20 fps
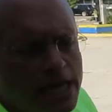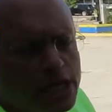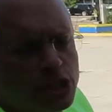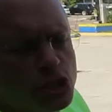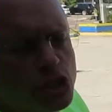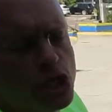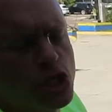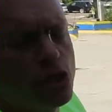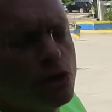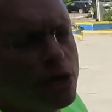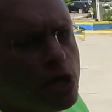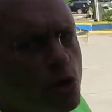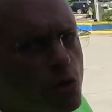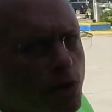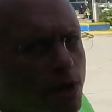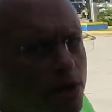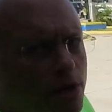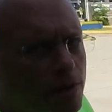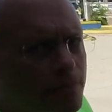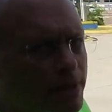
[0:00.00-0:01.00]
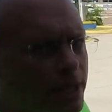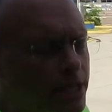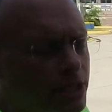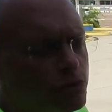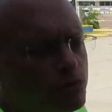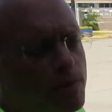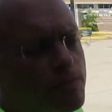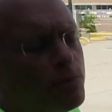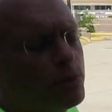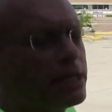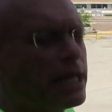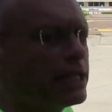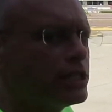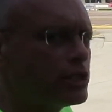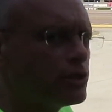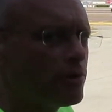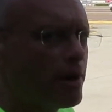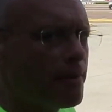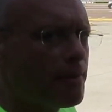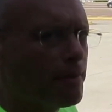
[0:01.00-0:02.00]
It's curing quicker because we put that
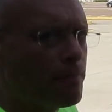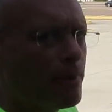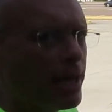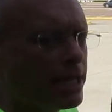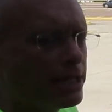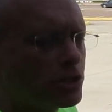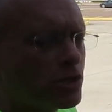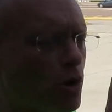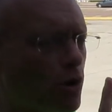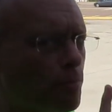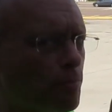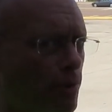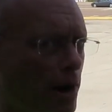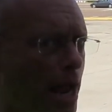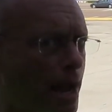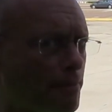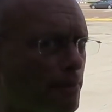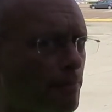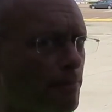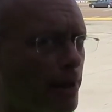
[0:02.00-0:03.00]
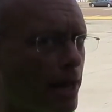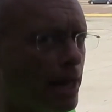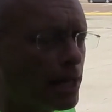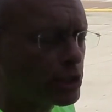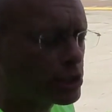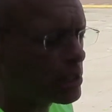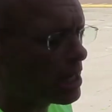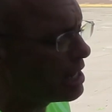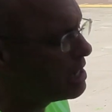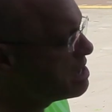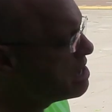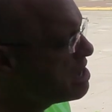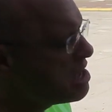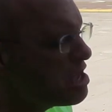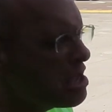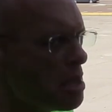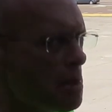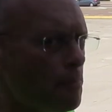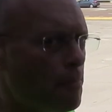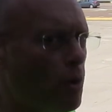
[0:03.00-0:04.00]
ceramic base coat primer polish on.
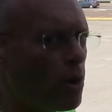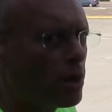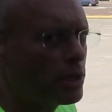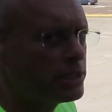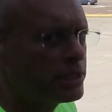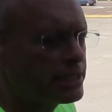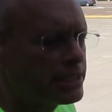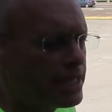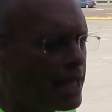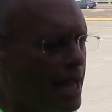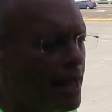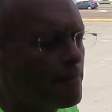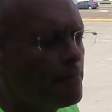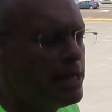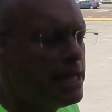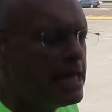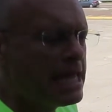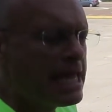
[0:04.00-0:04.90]
Important step.